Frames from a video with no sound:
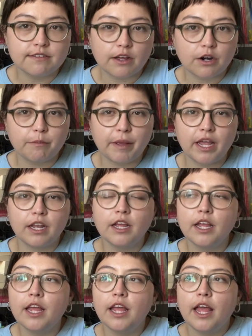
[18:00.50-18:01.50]
that are made.
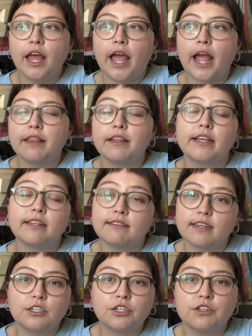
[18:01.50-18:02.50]
And the
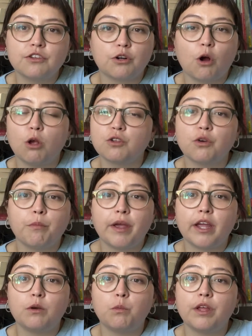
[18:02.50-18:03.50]
concessions are also
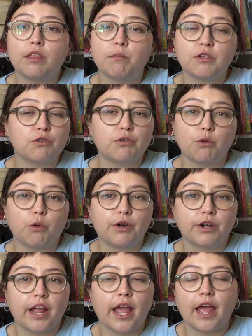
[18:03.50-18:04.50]
made with Mr.
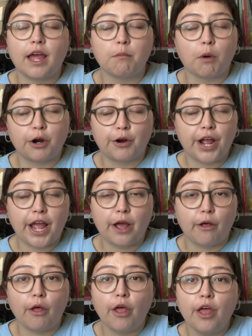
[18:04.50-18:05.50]
Thornton and Margaret
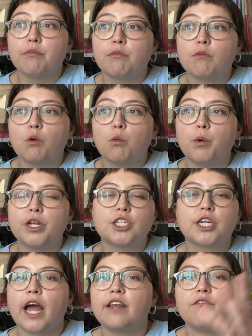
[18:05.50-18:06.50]
Hale, which
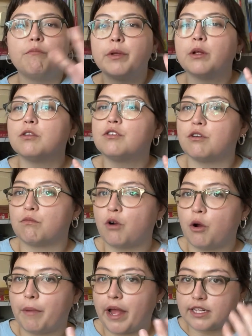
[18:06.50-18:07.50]
kind of builds the
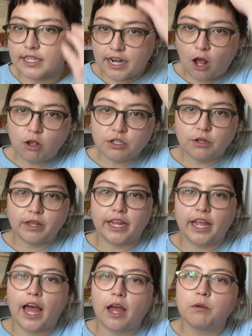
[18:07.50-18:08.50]
romance. And also,
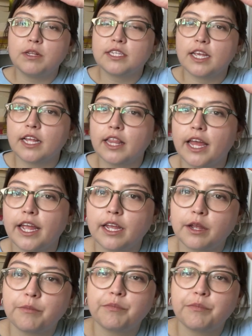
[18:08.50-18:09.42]
like, I would say, like,